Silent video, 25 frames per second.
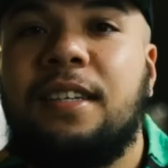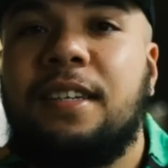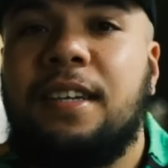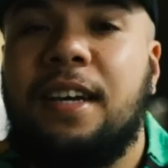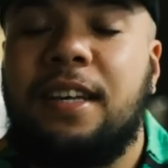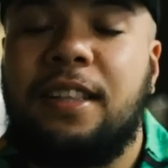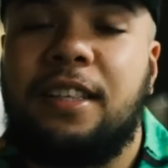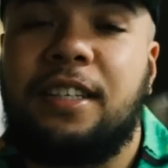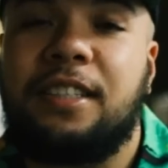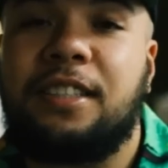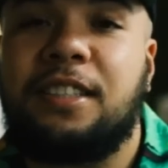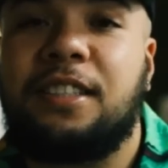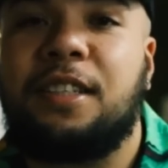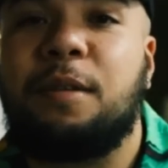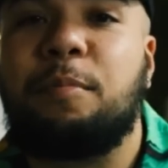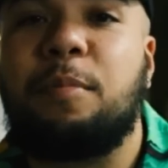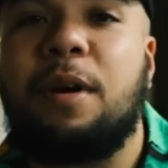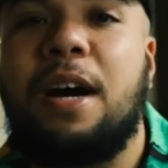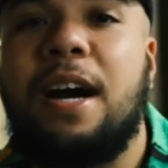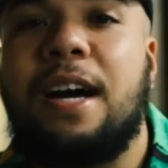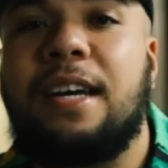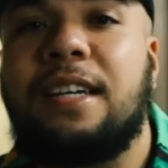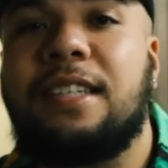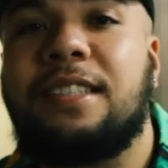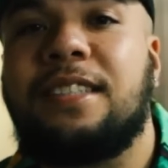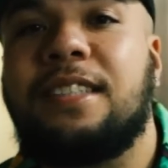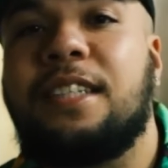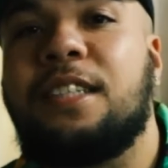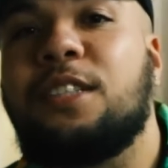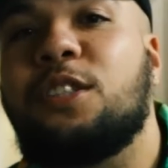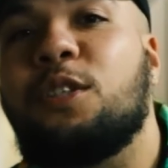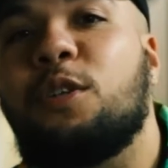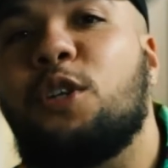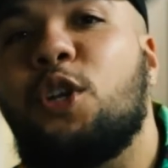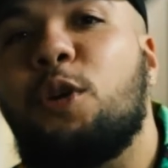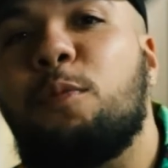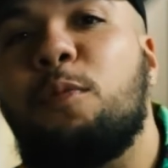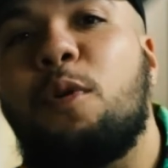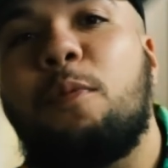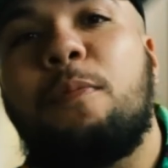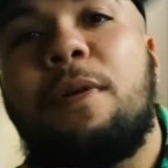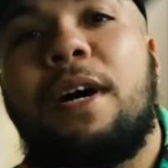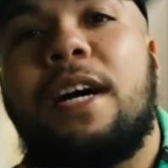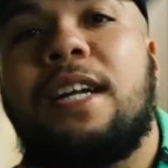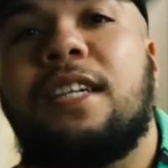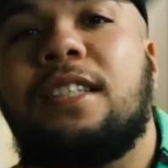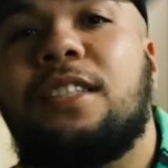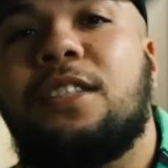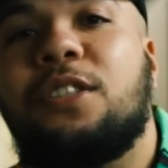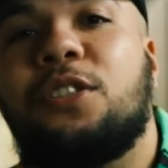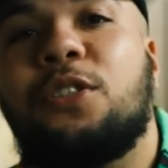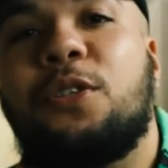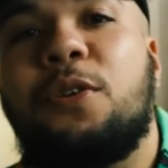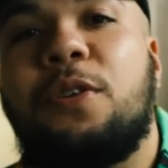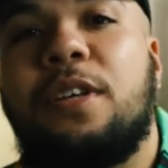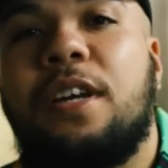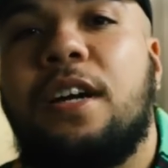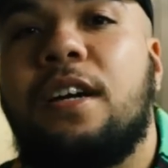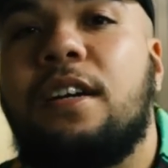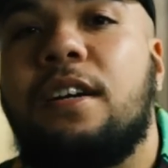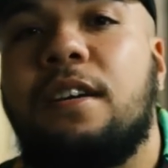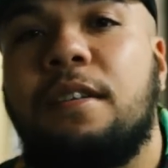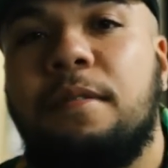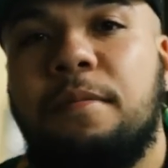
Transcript: And this is the behind the scenes on No More Parties in Stoneyhunga.